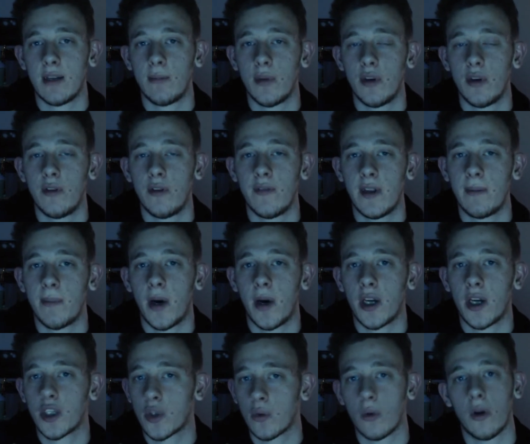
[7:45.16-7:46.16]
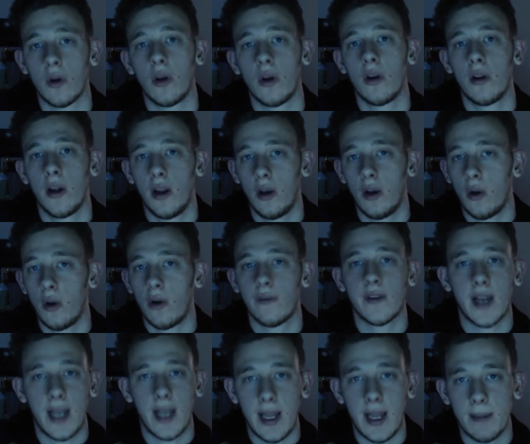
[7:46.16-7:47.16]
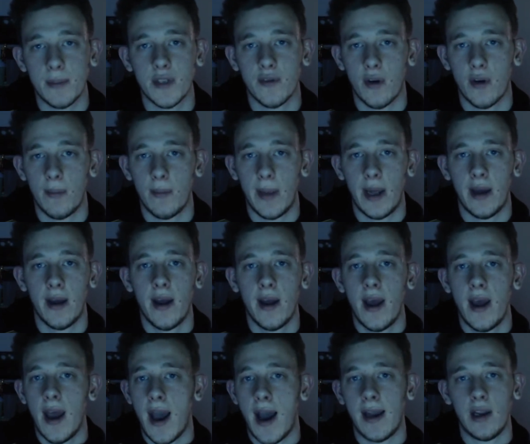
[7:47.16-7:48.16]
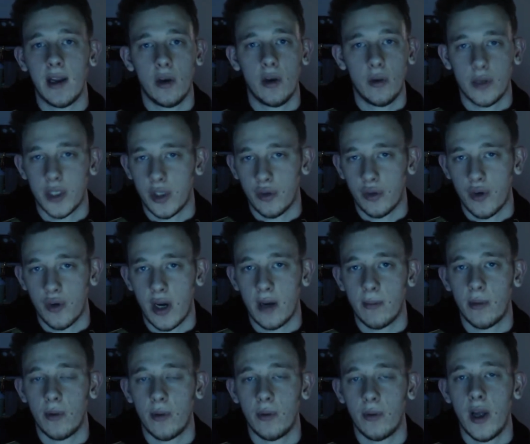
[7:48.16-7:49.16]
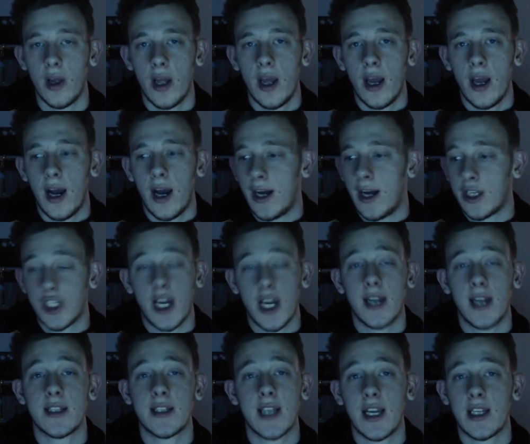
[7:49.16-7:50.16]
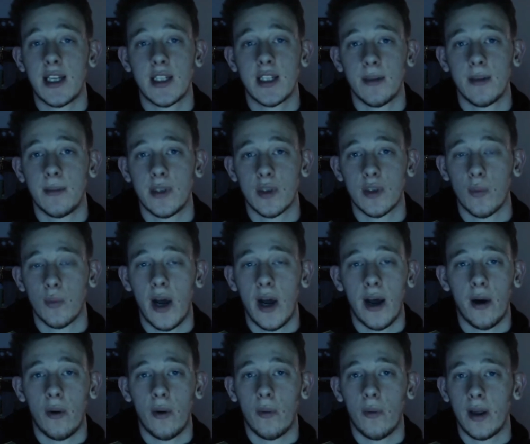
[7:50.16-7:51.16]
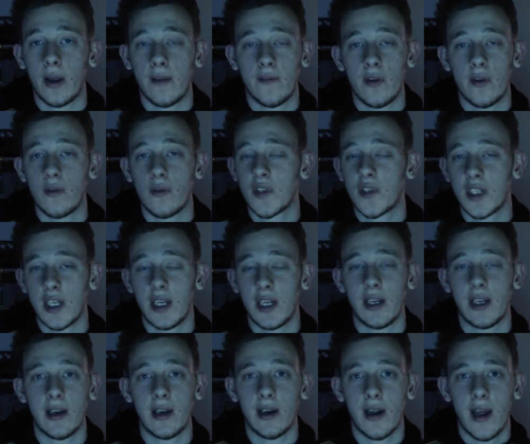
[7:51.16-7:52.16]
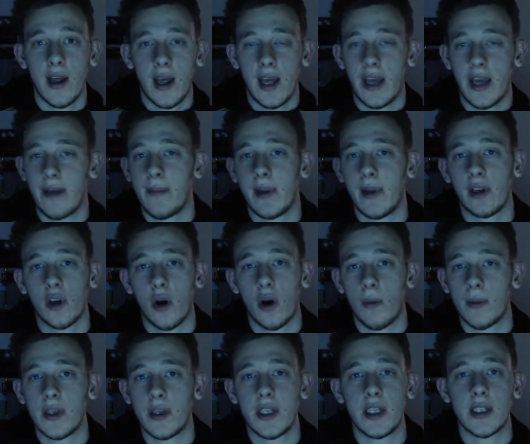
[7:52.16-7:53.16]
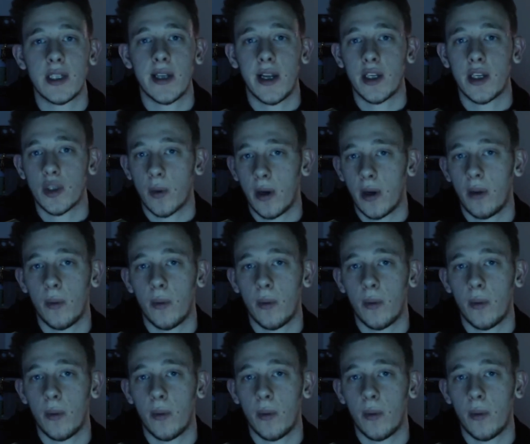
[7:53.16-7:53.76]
see the movie, but I saw a lot of clips from it, and it looked incredible. Channing Tatum as well, if you've seen him in comedies like